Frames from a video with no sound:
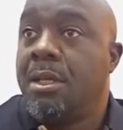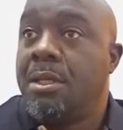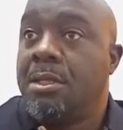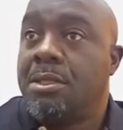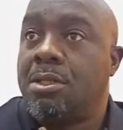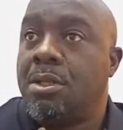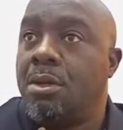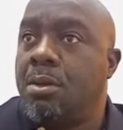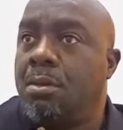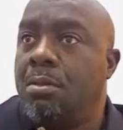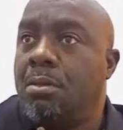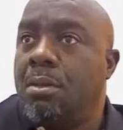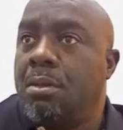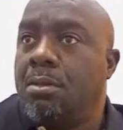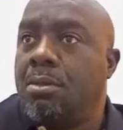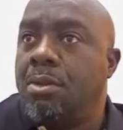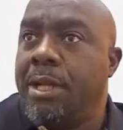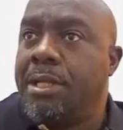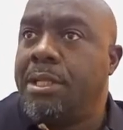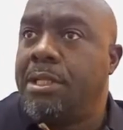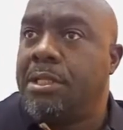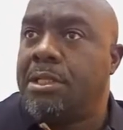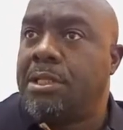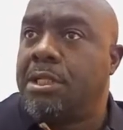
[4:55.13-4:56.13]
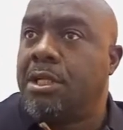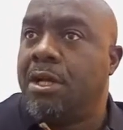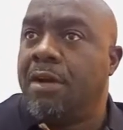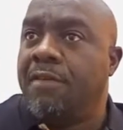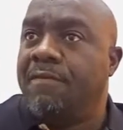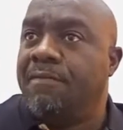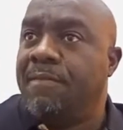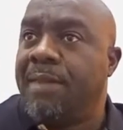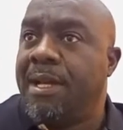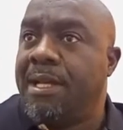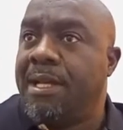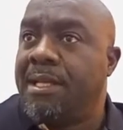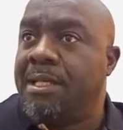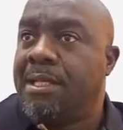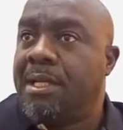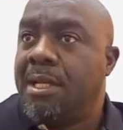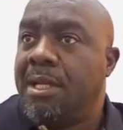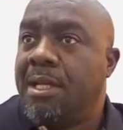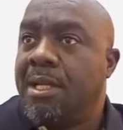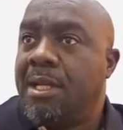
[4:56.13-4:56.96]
So going into government,